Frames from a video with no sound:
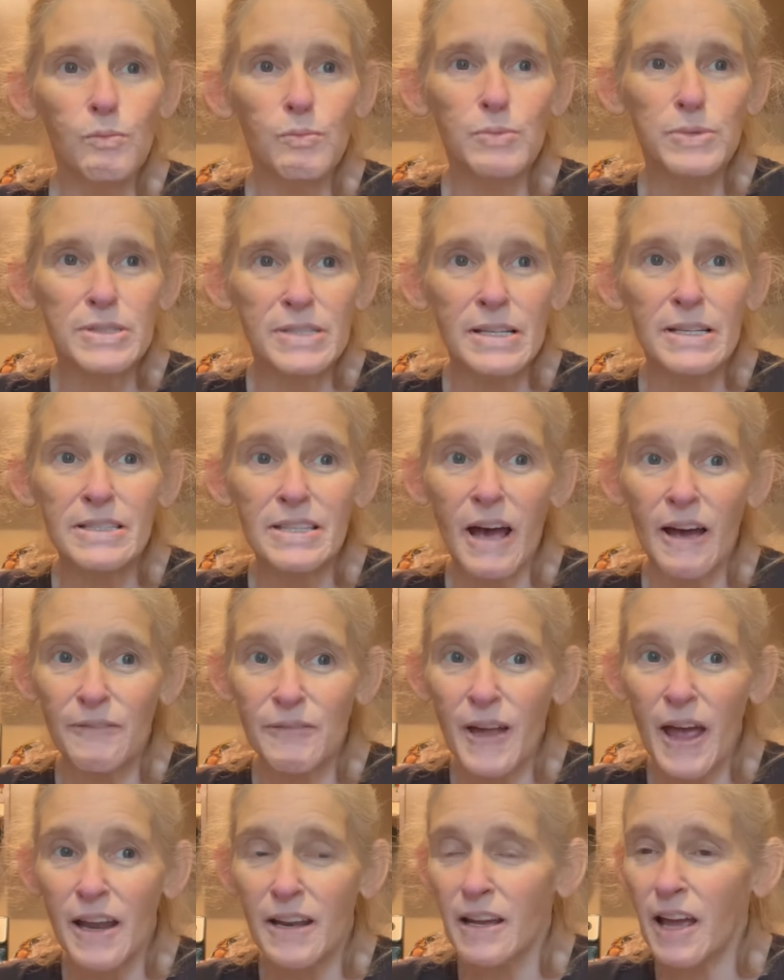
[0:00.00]
since
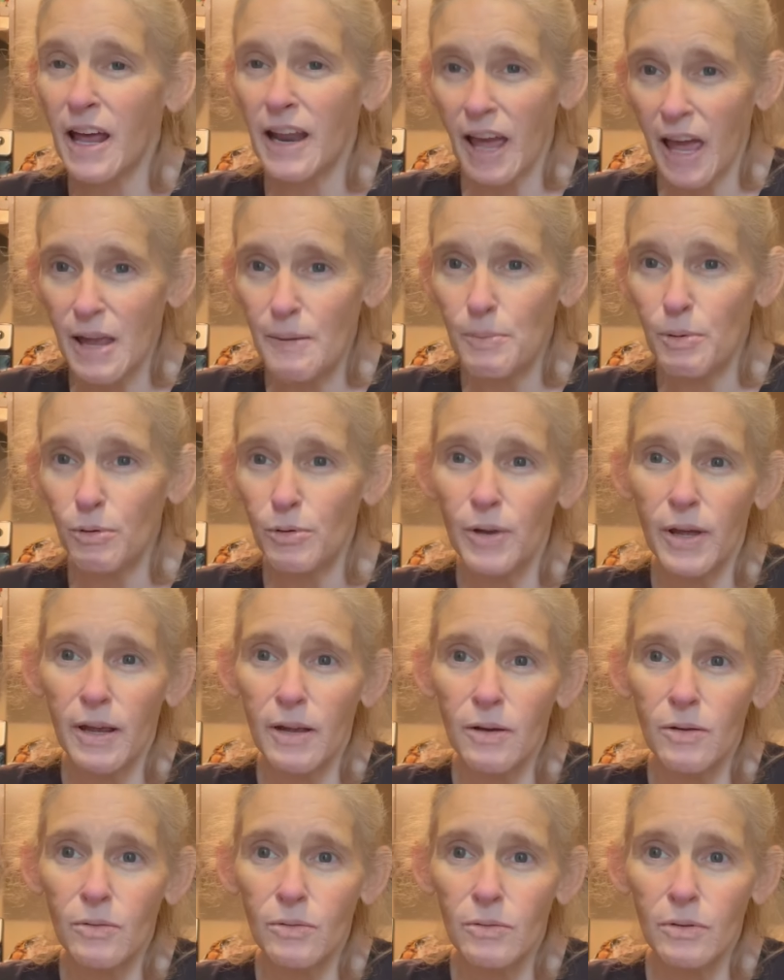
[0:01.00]
I've kind of got able
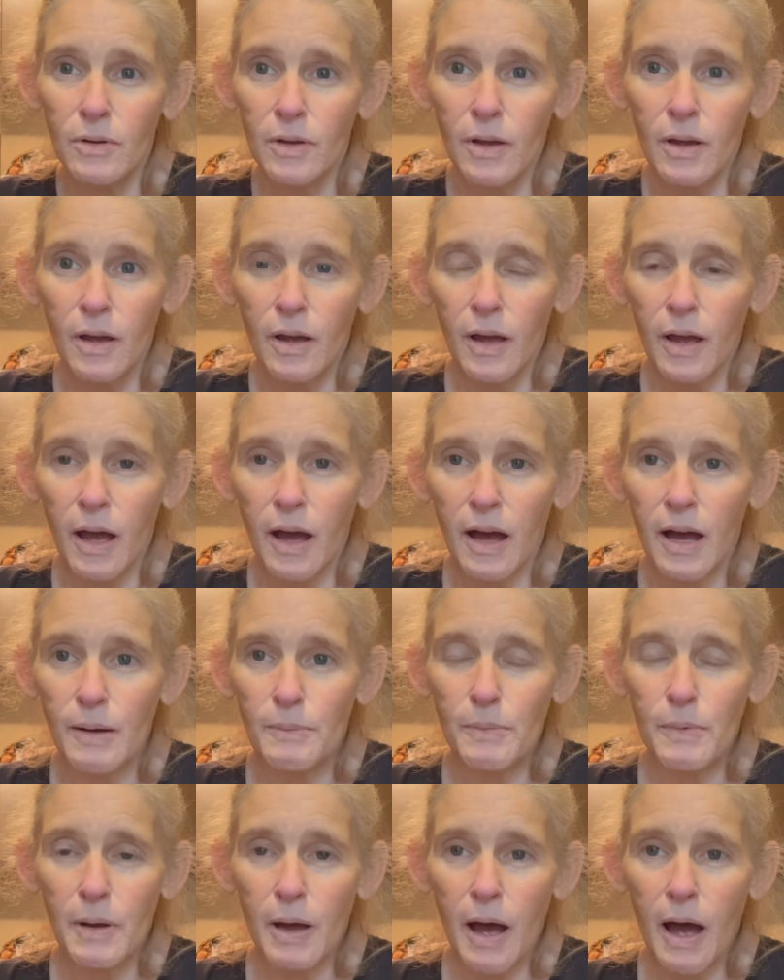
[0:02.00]
now,
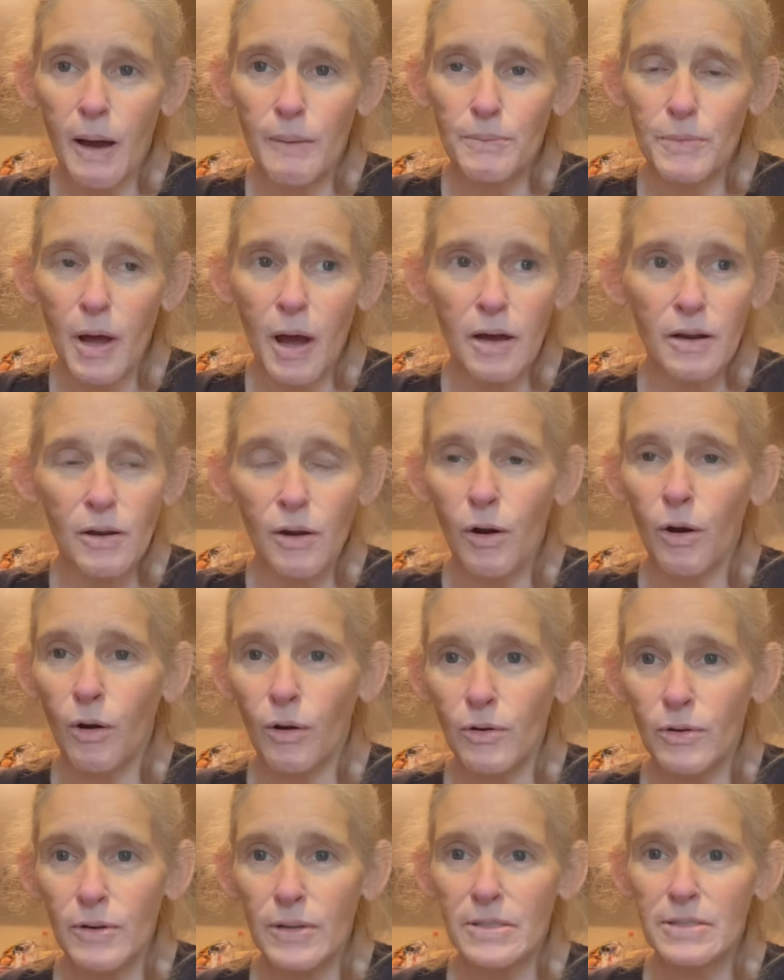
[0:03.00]
um, I'm not
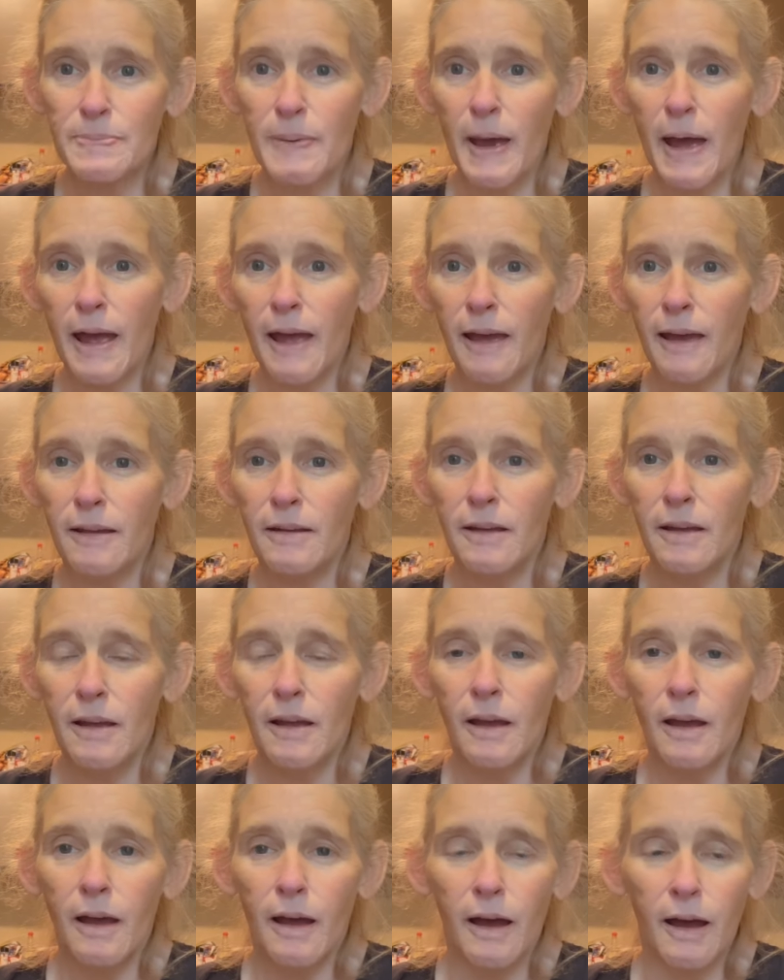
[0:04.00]
hurting as bad.
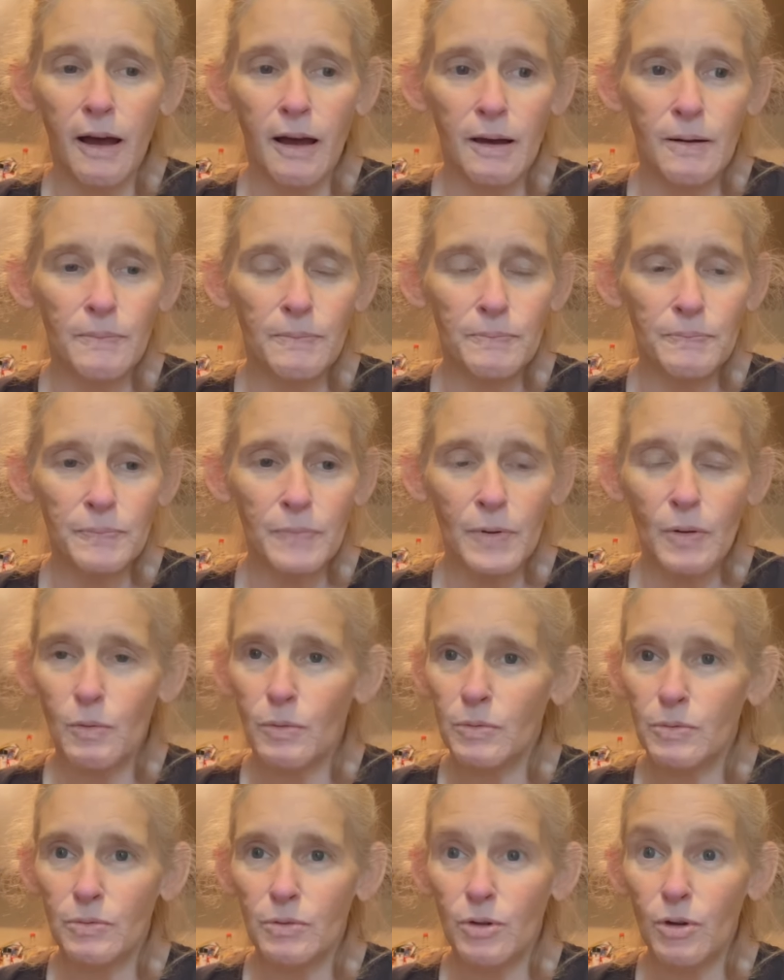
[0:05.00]
Um,
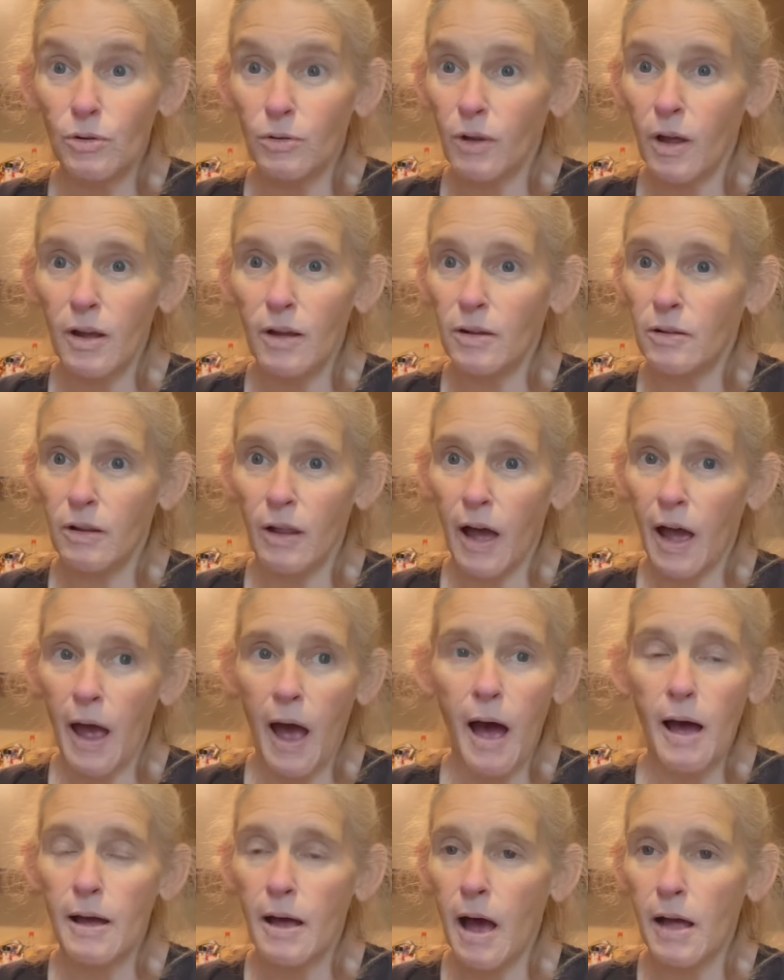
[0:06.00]
when your lung
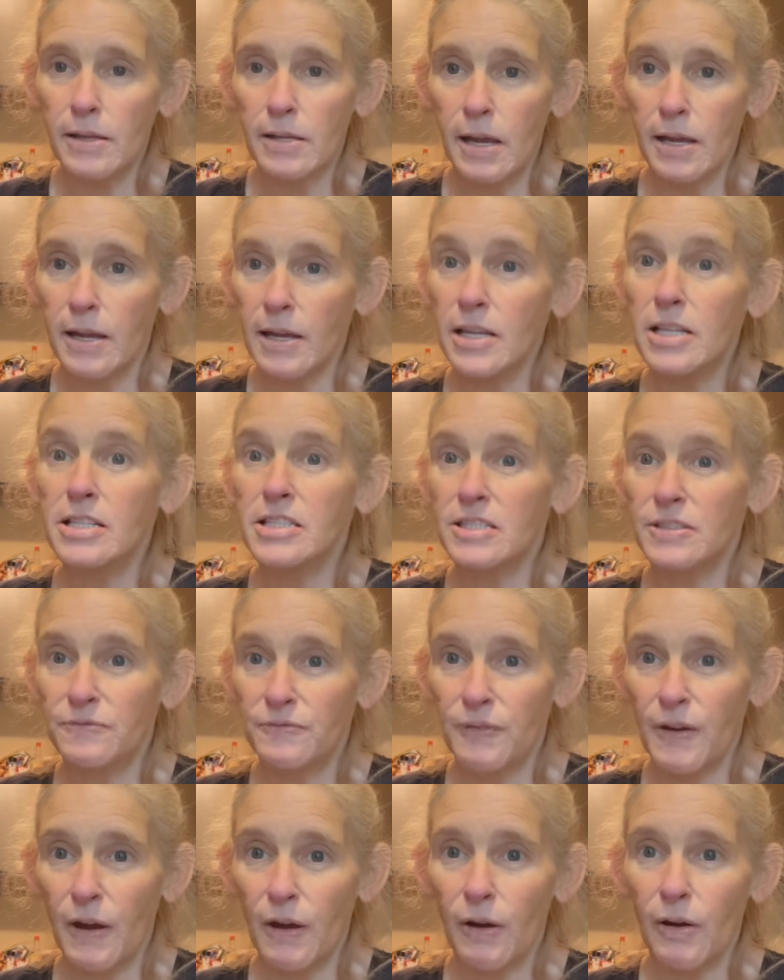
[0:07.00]
collapse, I, will tell you, it's
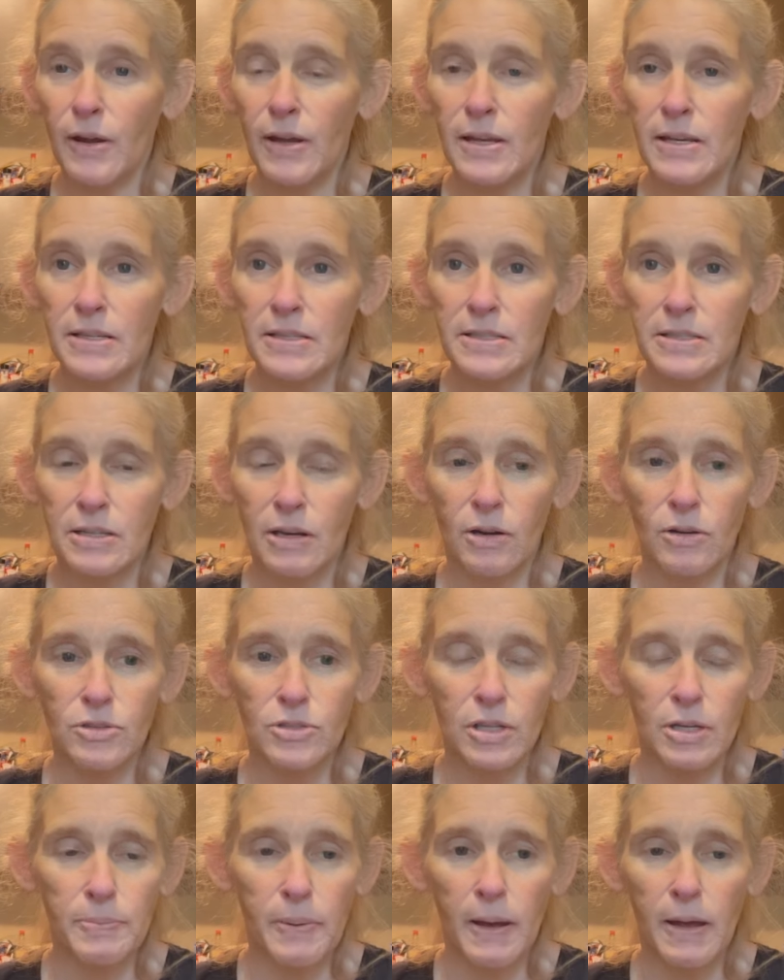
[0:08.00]
very
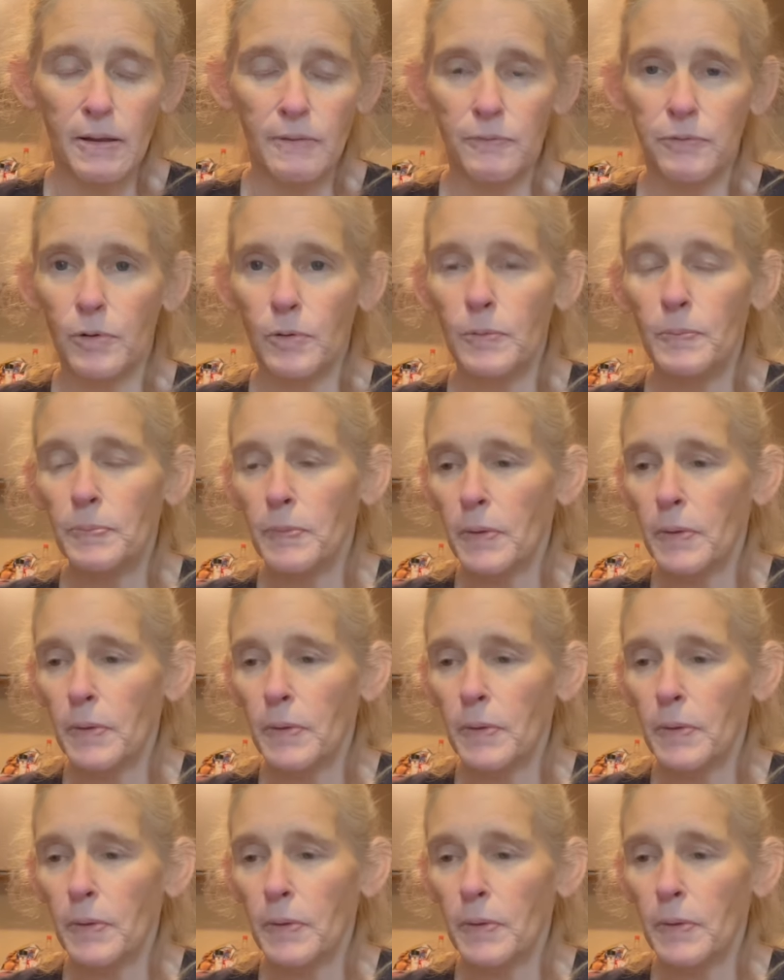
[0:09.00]
seriously painful.